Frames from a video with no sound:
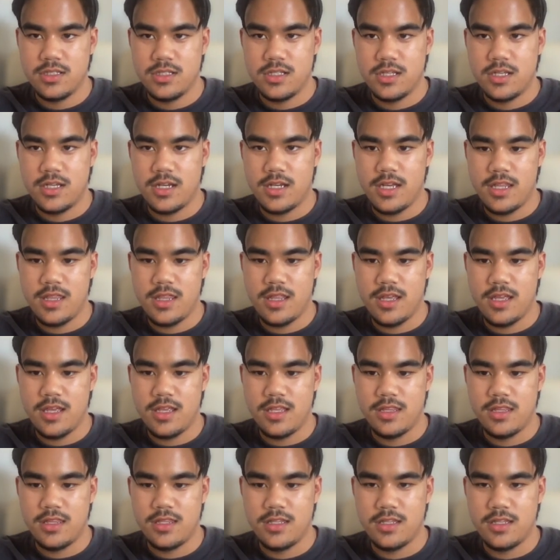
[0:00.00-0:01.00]
and
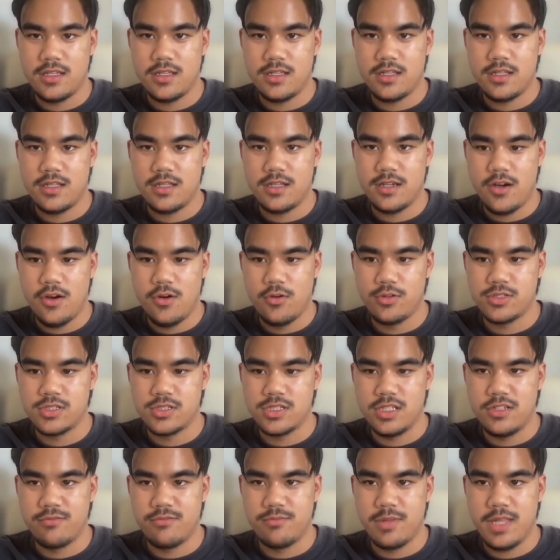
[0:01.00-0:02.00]
then host
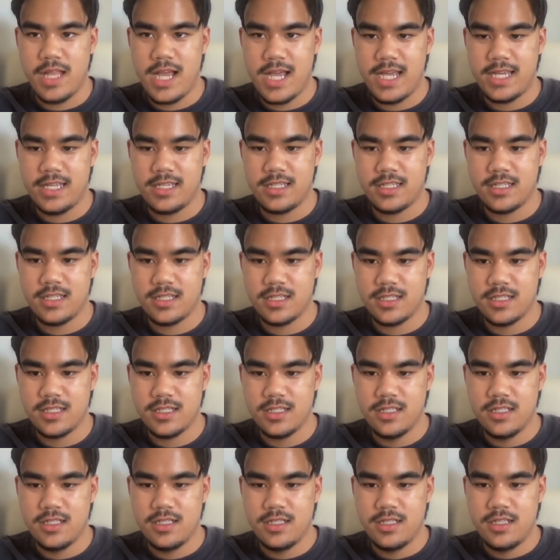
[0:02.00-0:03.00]
leave blank,
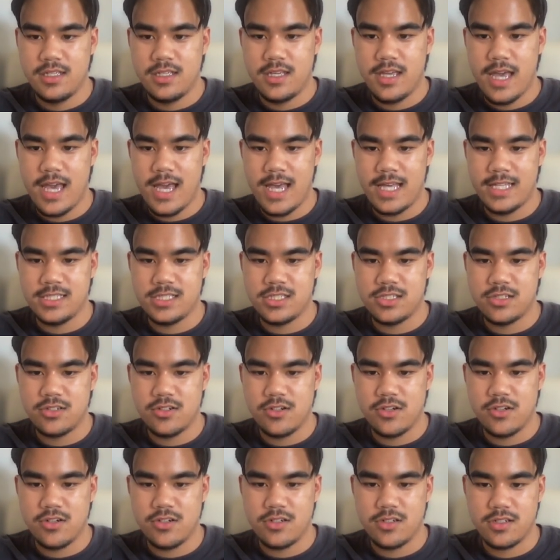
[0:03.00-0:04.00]

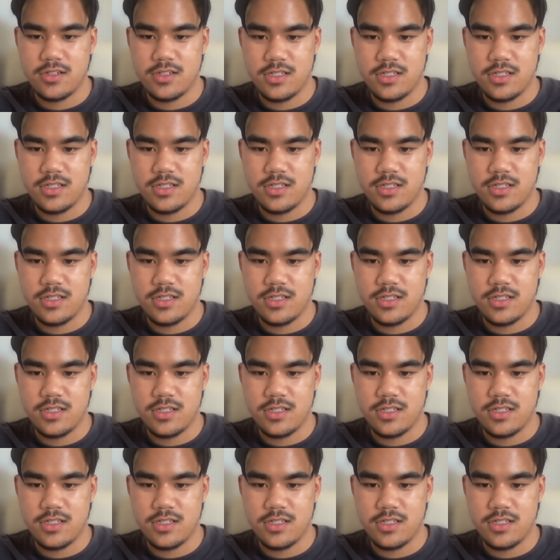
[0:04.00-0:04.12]
answer.